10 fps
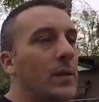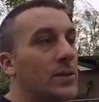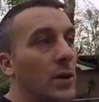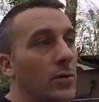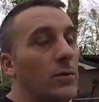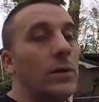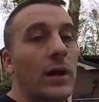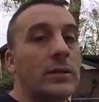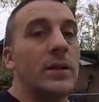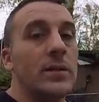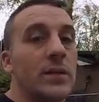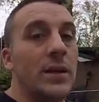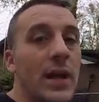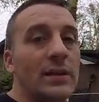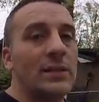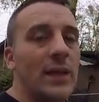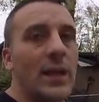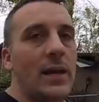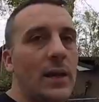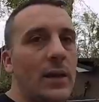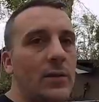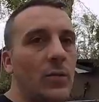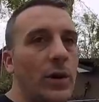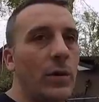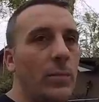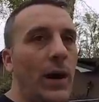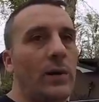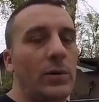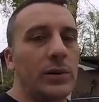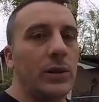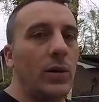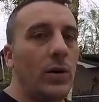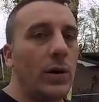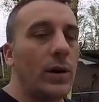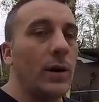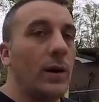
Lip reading: So like I said, it's the next day and we are back with the car.